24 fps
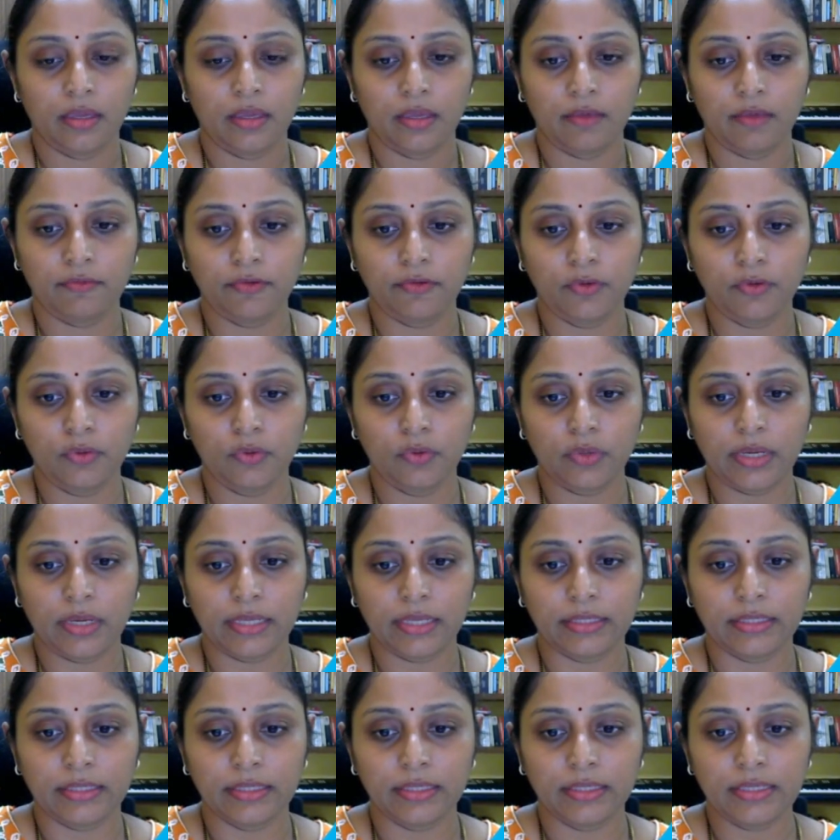if you look at
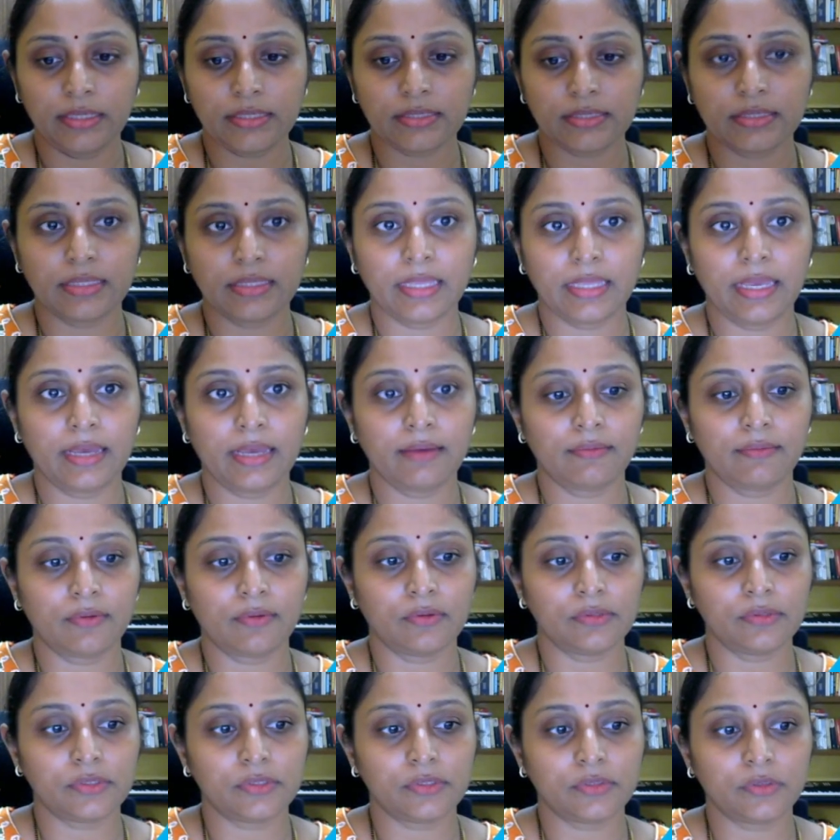this, they have
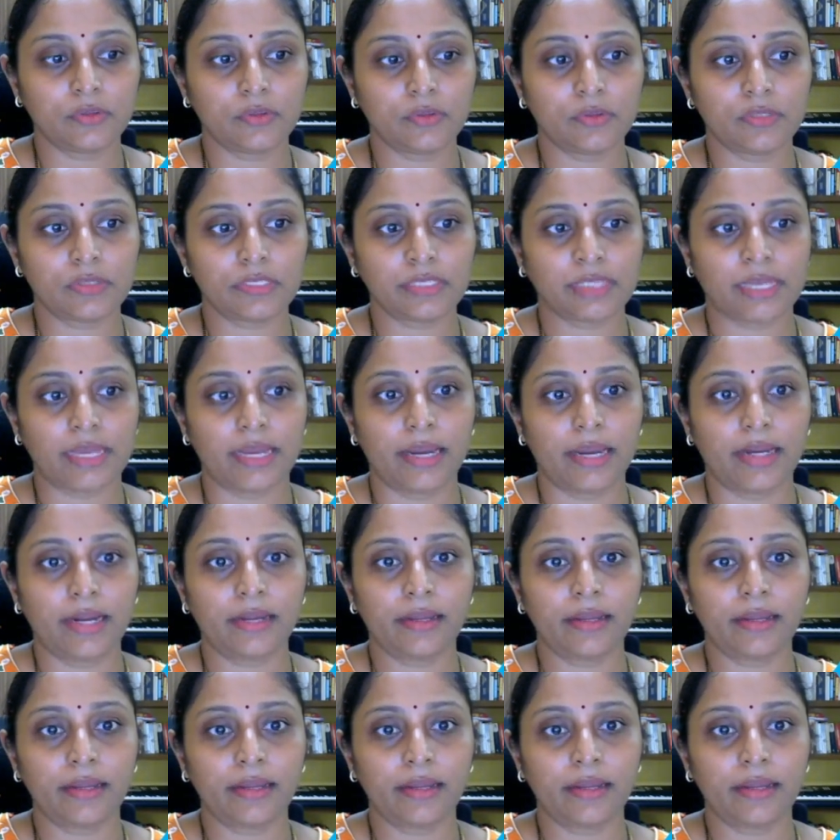also said,